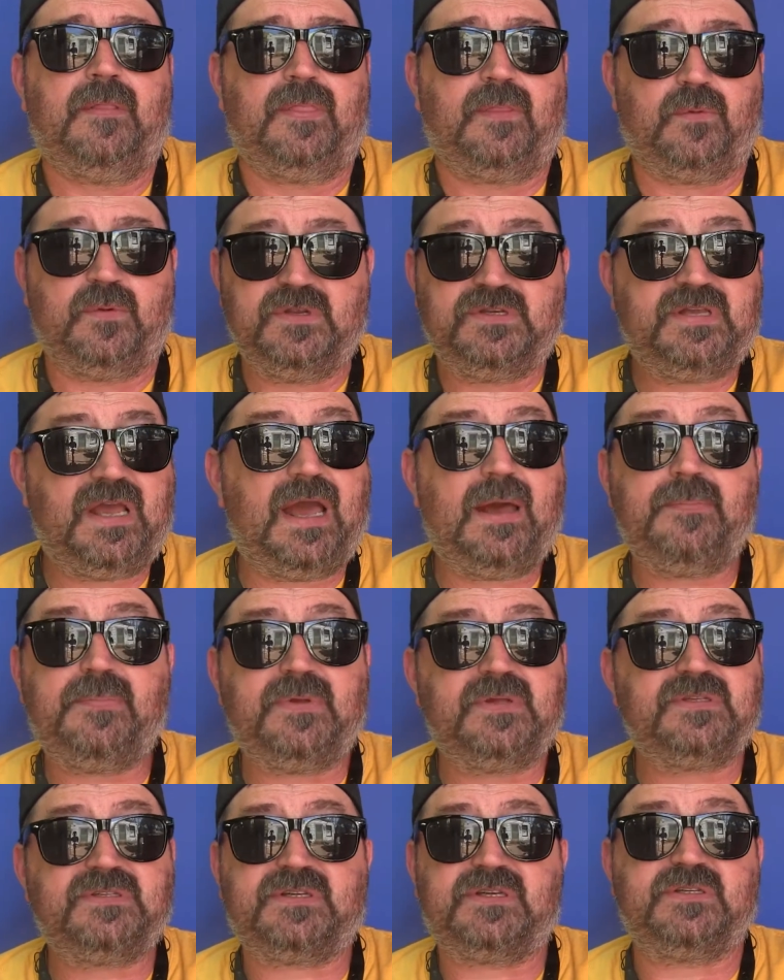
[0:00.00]
which
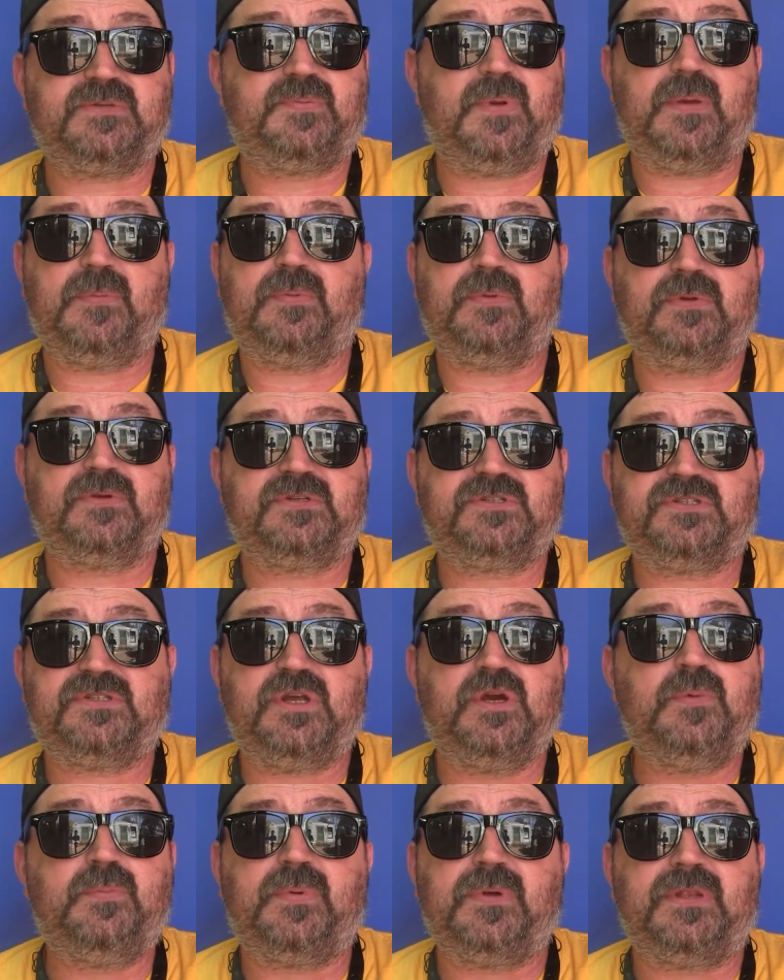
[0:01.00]
happens because people are
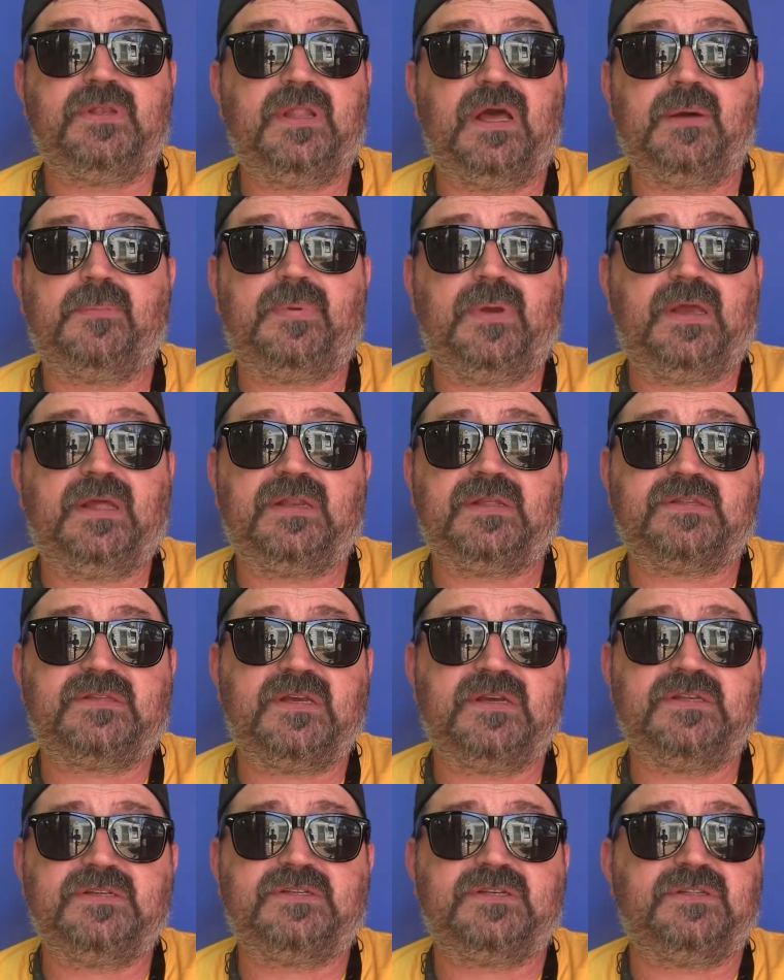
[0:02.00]
stupid not paying
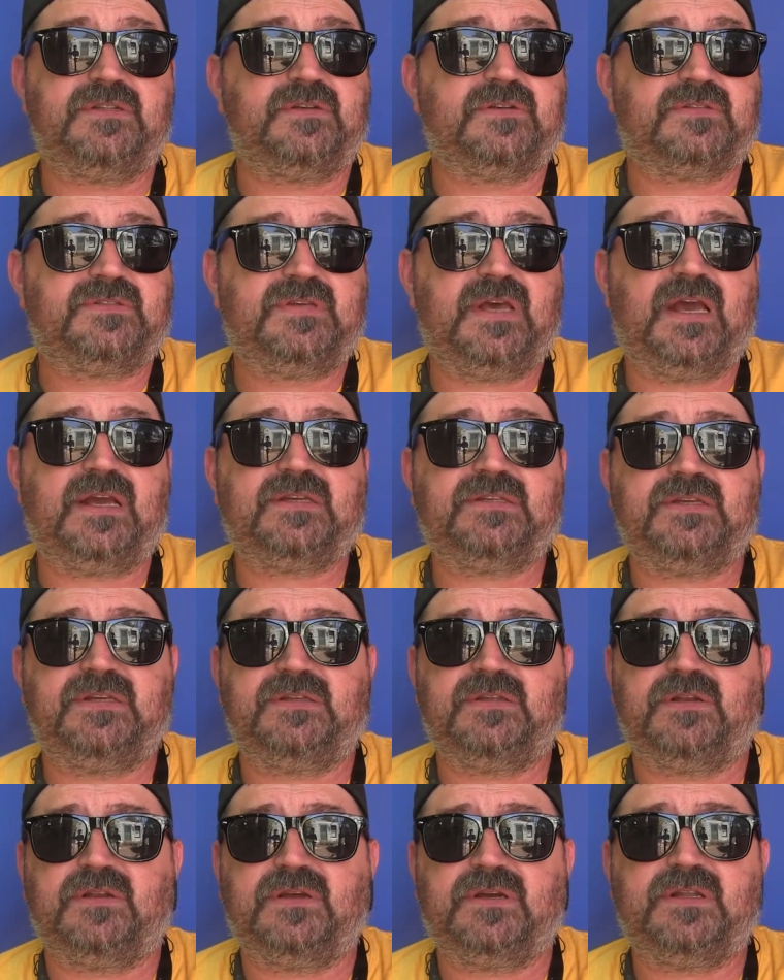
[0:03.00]
attention they're texting
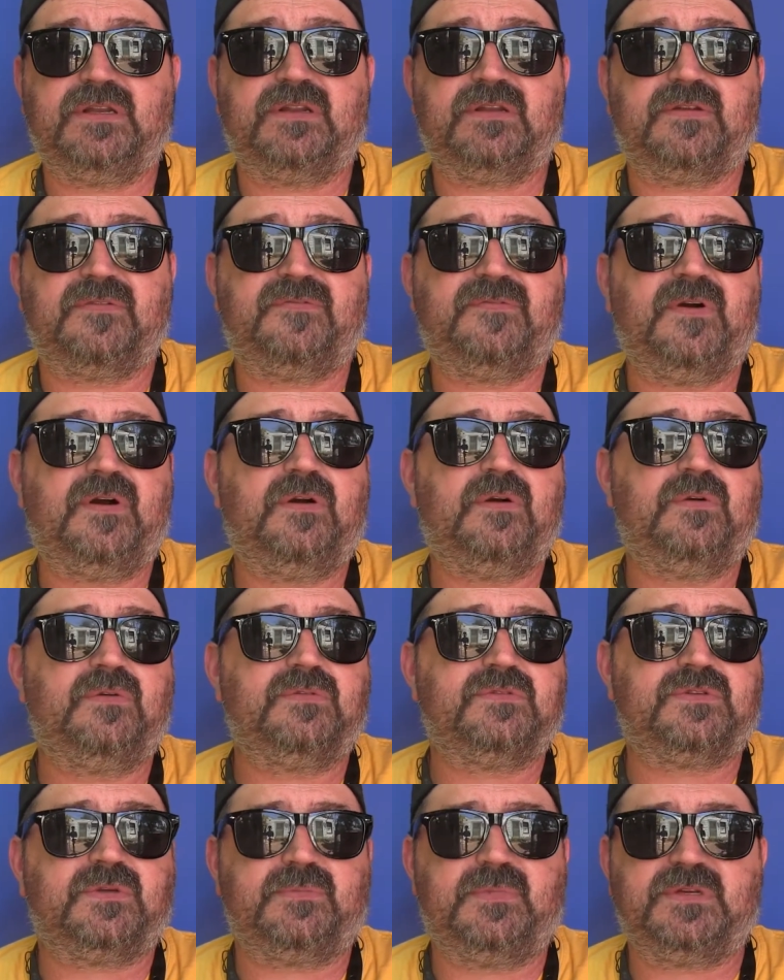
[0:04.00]
they're looking at their
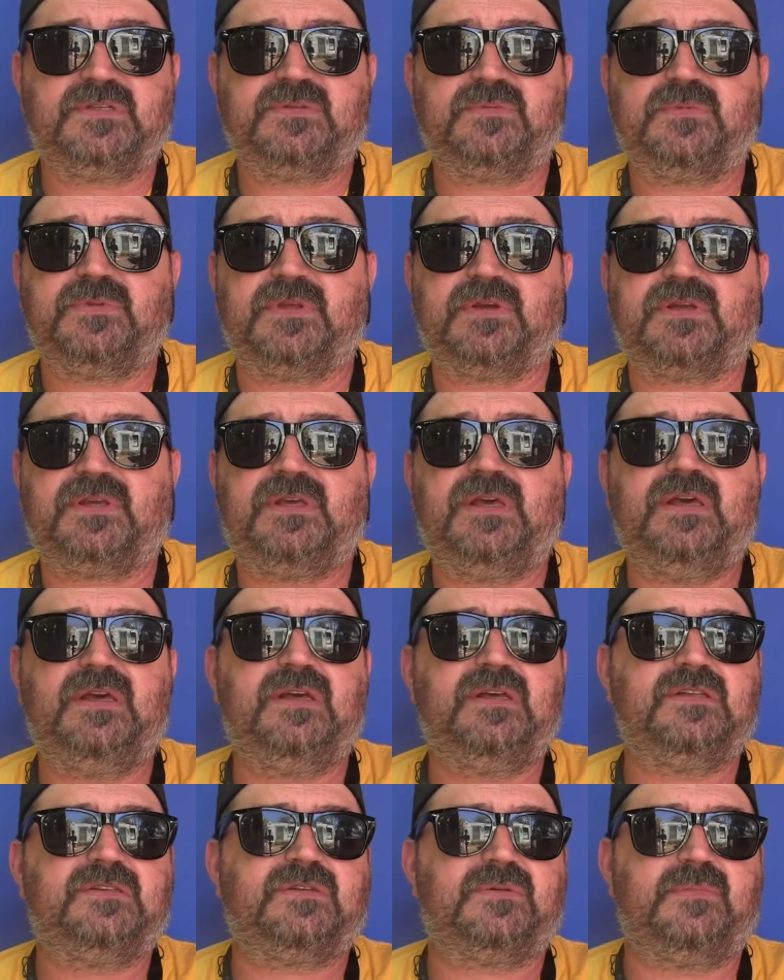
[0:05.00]
phones they're messing with their
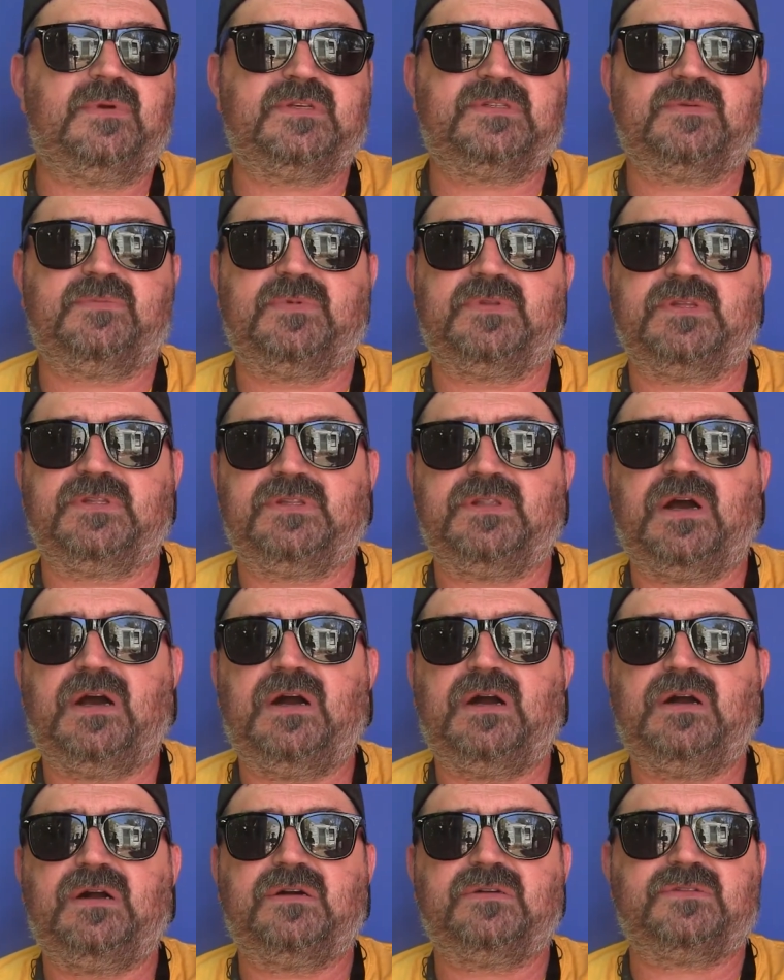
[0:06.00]
kids they're messing with the
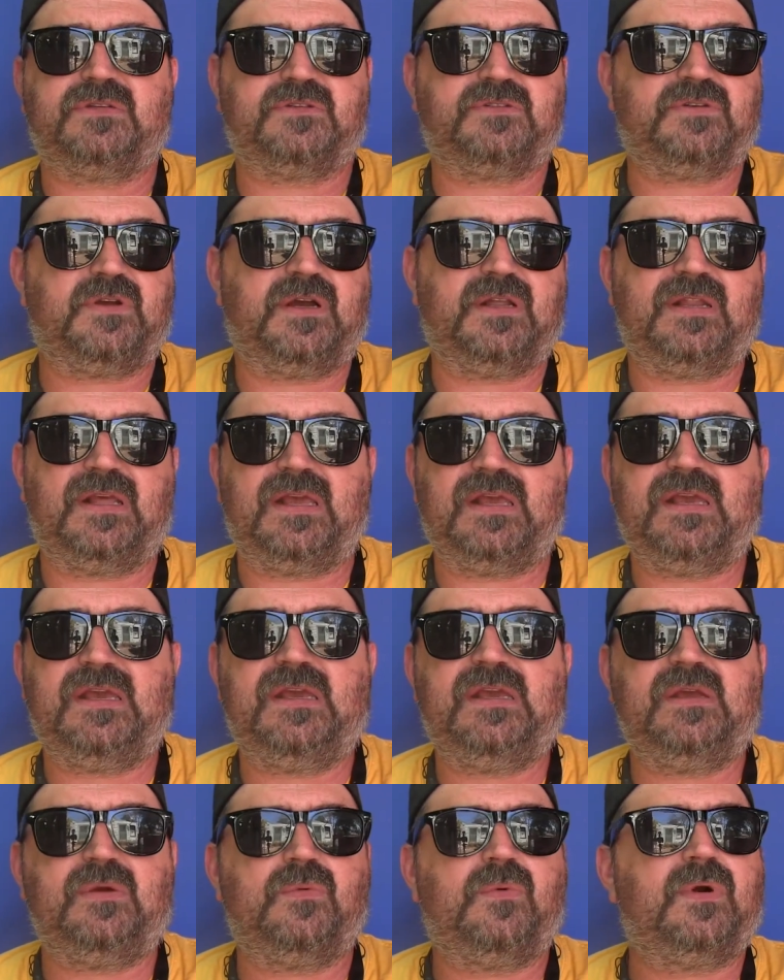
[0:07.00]
dog they're trying to
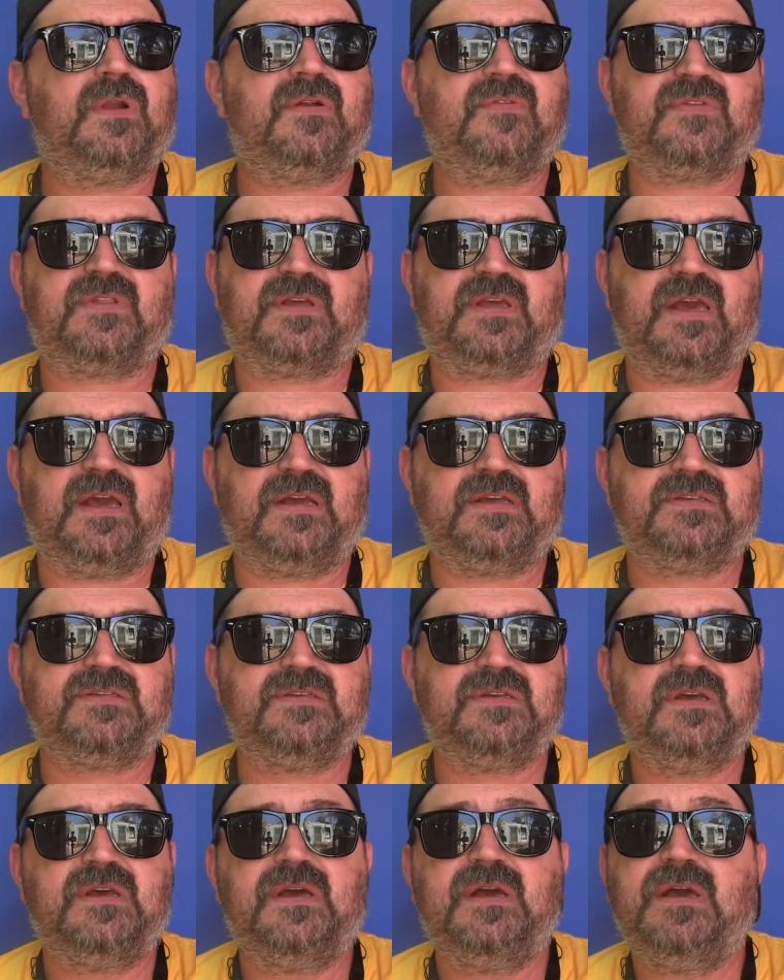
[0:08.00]
eat whatever the case
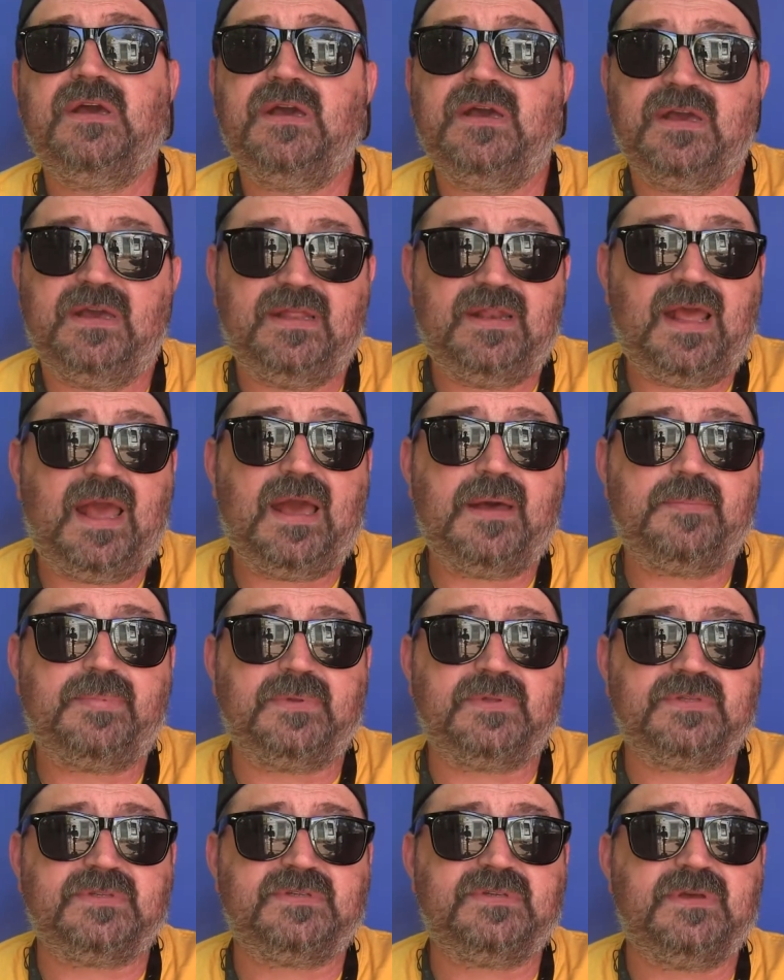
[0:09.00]
it
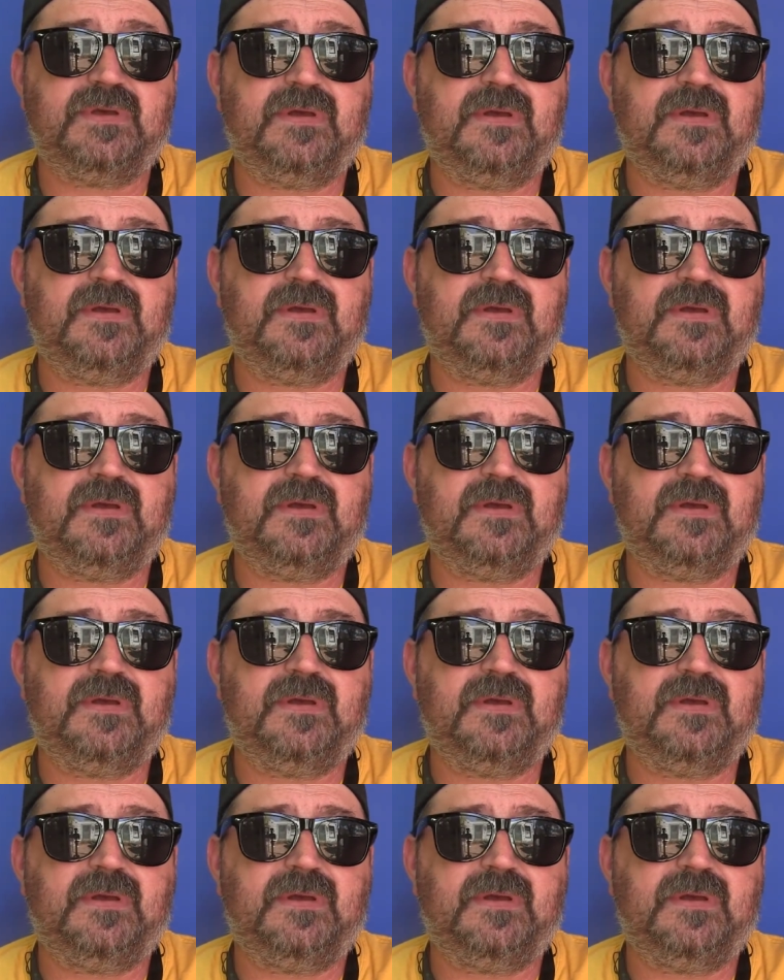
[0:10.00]
happens